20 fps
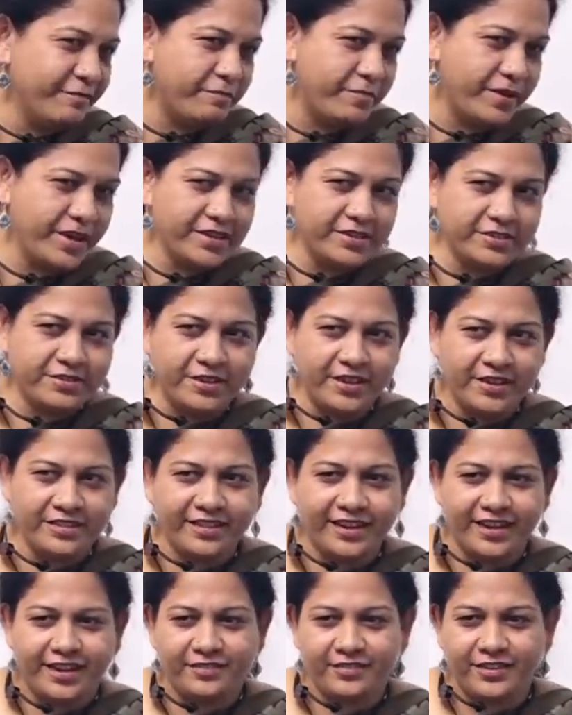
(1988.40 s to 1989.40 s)
Based on
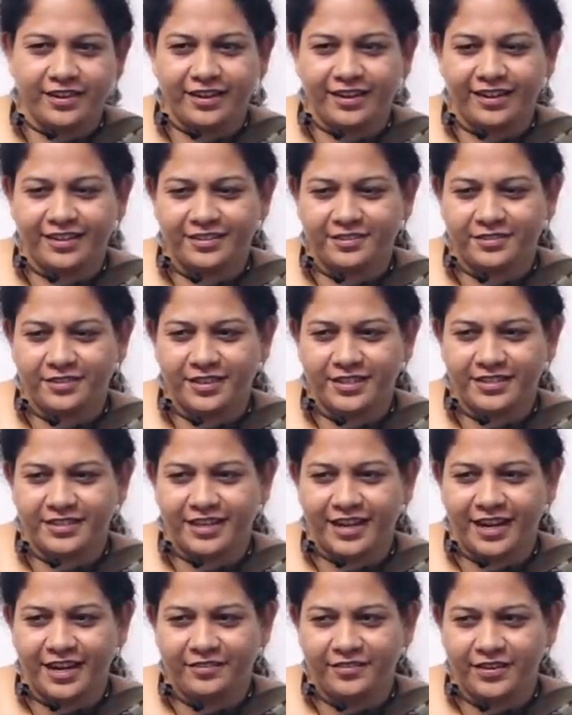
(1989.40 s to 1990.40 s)
that, one has to
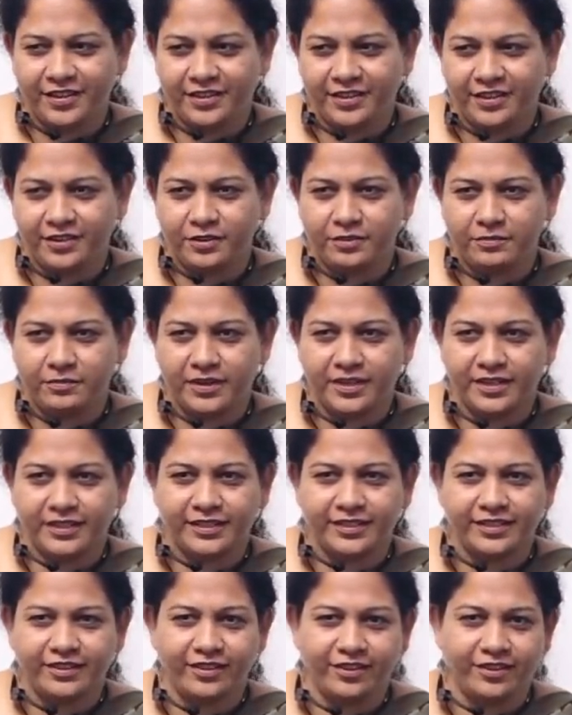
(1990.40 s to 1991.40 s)
decide whether
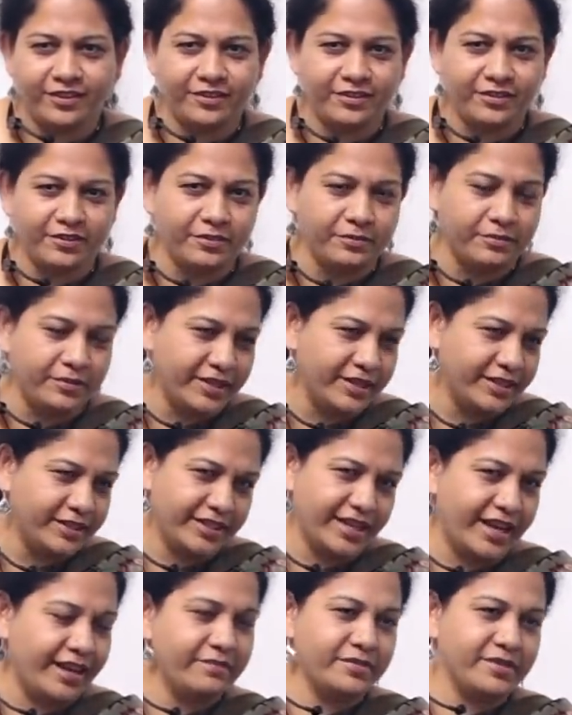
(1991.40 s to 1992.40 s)
UPSC or no
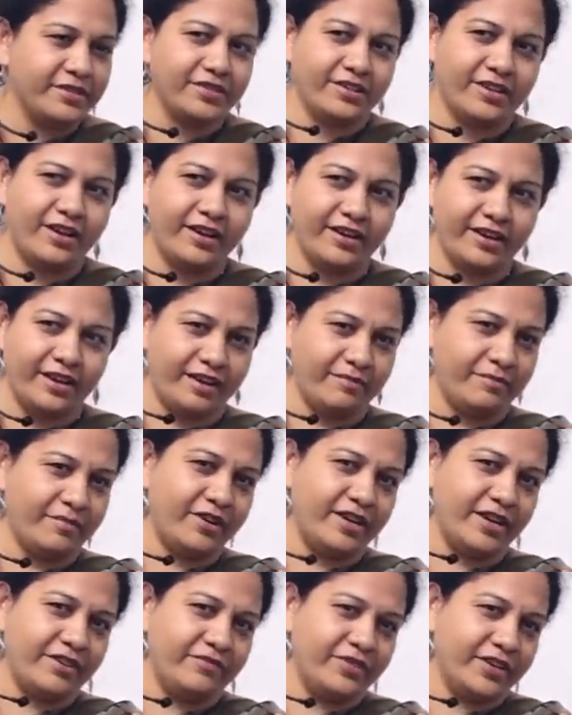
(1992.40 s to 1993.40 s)
UPSC. I'm so sorry, I'm
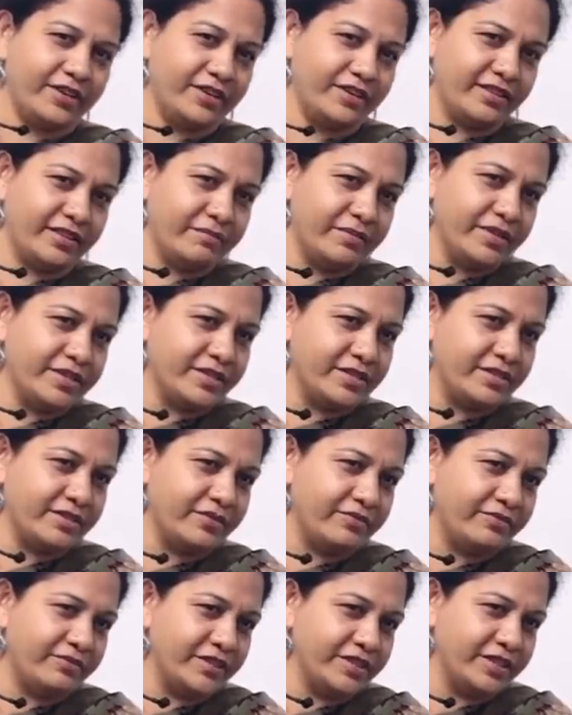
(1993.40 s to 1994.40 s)
not affecting the business
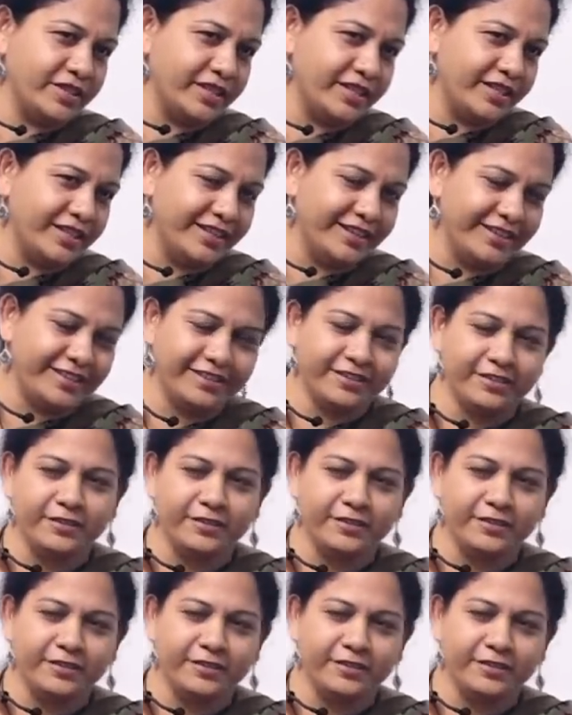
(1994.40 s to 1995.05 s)
of vision here.